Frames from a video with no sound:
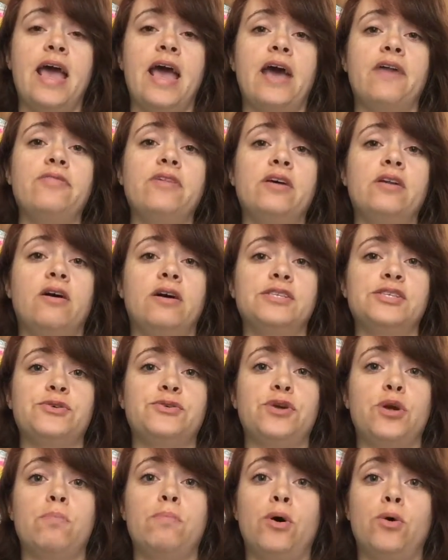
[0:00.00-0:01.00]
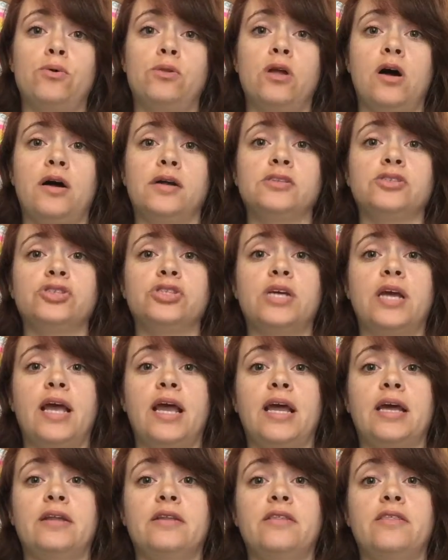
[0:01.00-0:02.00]
and then also their boat launch
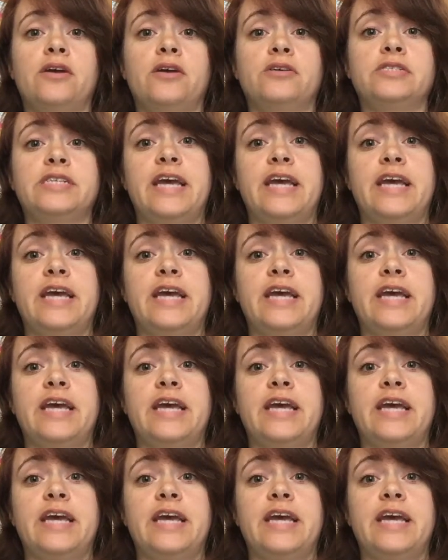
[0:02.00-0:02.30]
and their